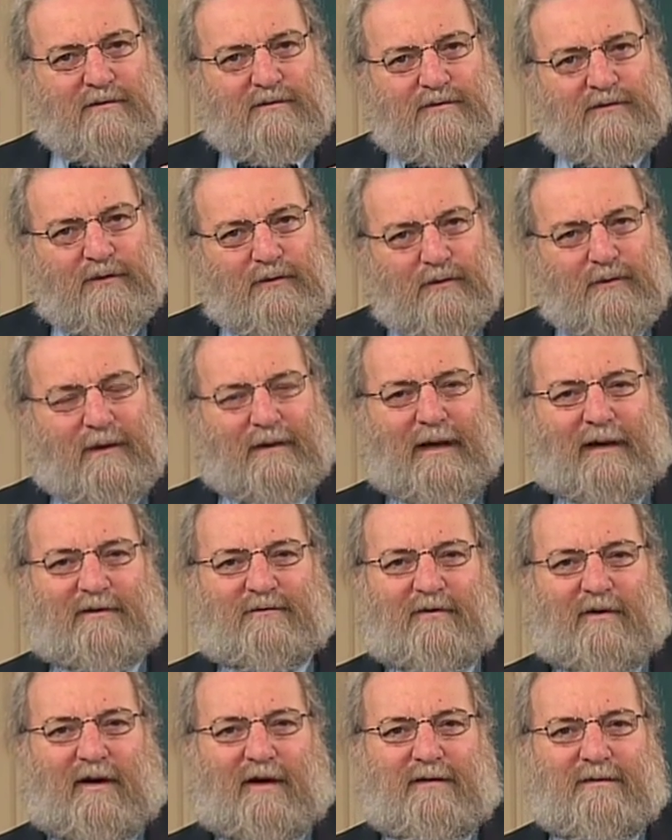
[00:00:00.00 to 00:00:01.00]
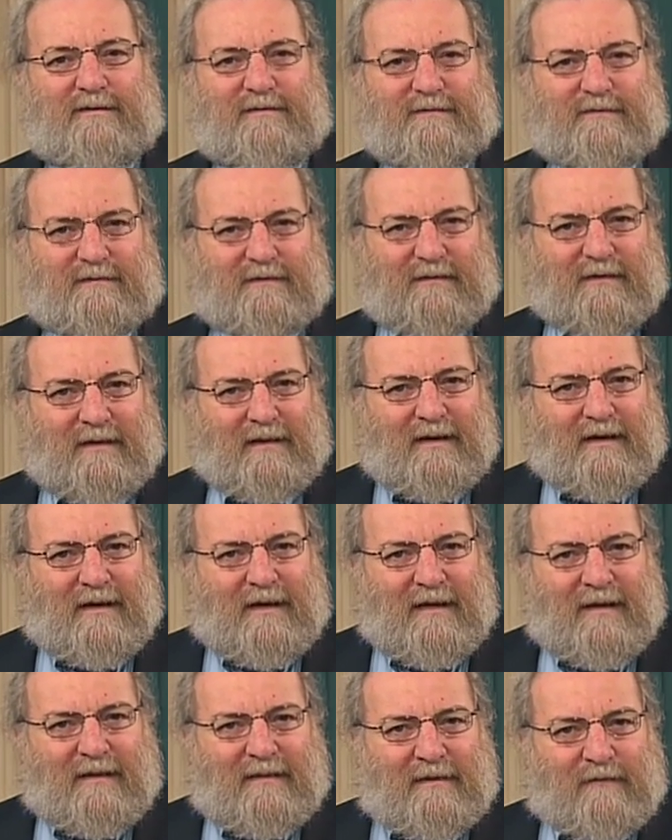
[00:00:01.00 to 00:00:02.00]
2 electrons
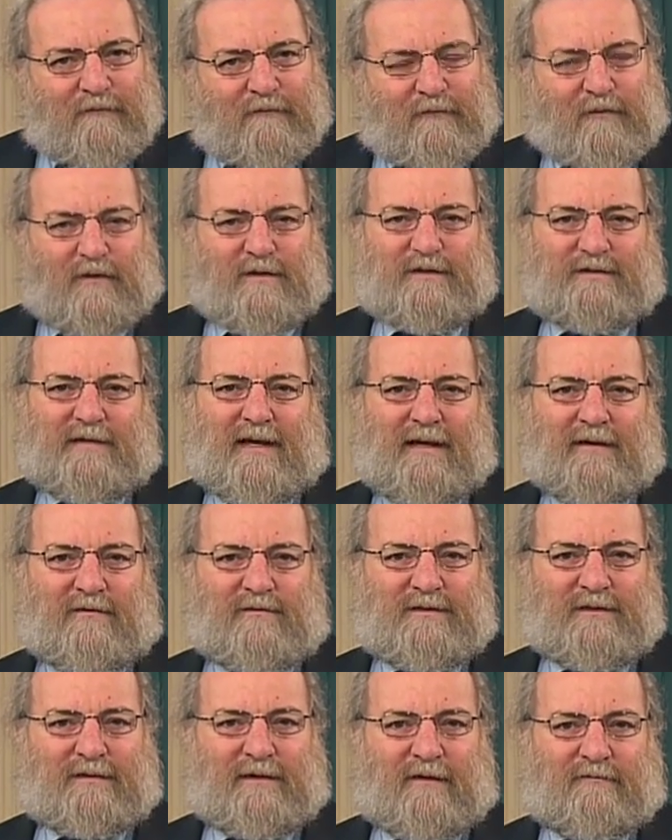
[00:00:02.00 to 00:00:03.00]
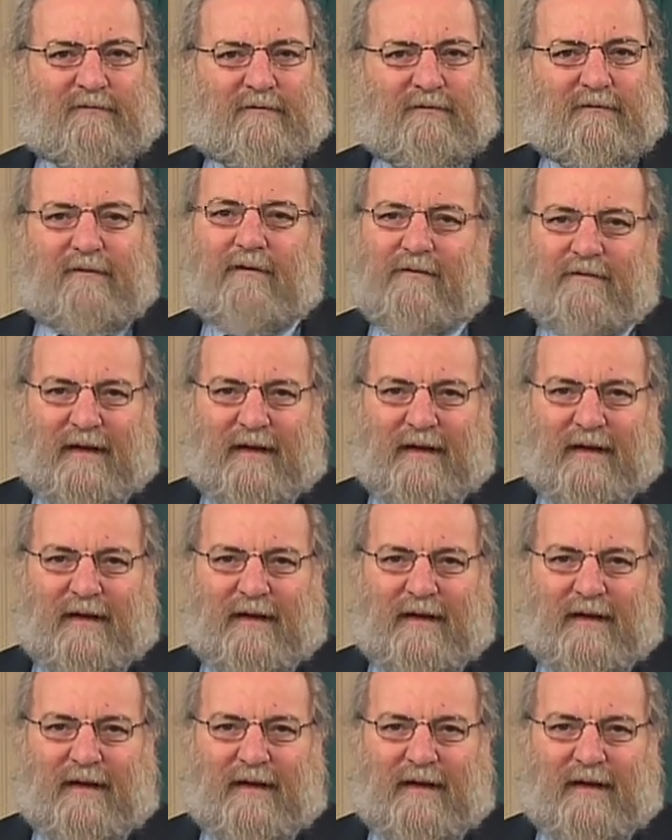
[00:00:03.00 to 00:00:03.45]
in the first energy level,